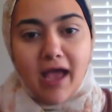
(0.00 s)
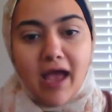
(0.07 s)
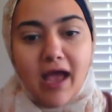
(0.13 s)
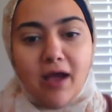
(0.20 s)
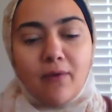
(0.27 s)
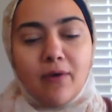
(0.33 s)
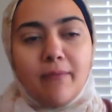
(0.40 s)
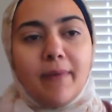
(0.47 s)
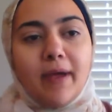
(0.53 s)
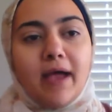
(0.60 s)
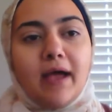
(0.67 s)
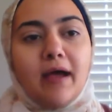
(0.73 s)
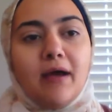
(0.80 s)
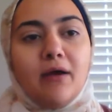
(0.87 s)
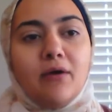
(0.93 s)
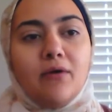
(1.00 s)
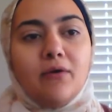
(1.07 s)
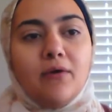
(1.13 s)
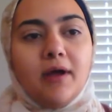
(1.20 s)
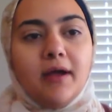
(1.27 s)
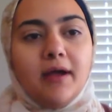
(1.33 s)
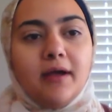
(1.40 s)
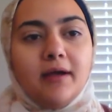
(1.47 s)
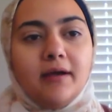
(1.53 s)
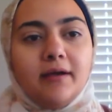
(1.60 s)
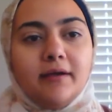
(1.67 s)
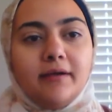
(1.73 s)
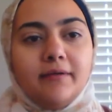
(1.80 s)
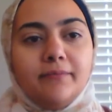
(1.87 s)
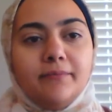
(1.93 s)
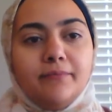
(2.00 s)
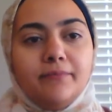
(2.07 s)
How about, how